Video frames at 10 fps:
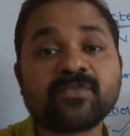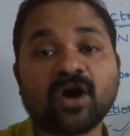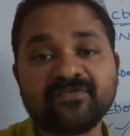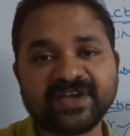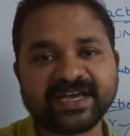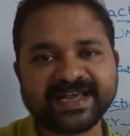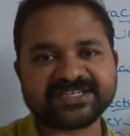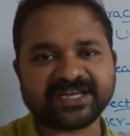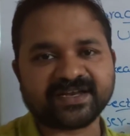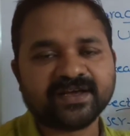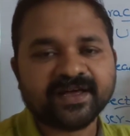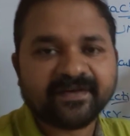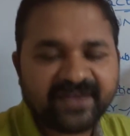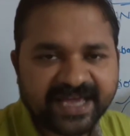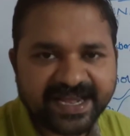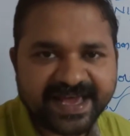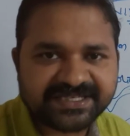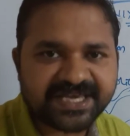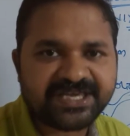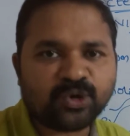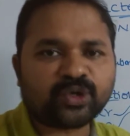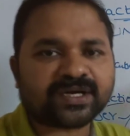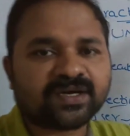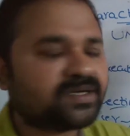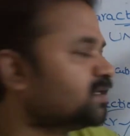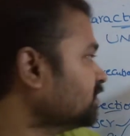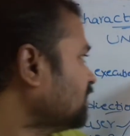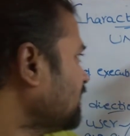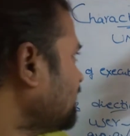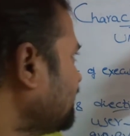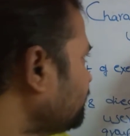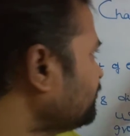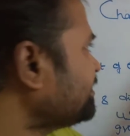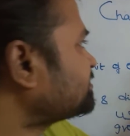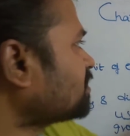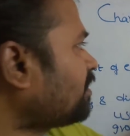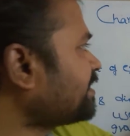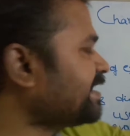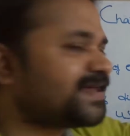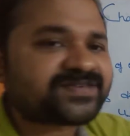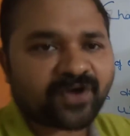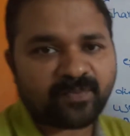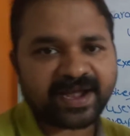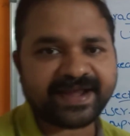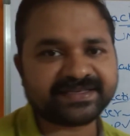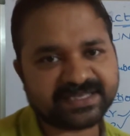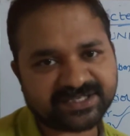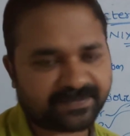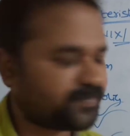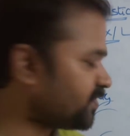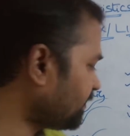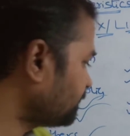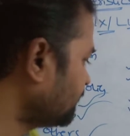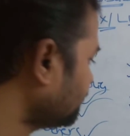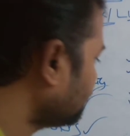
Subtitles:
configuration, we can execute UNIX or Linux operating system. Okay.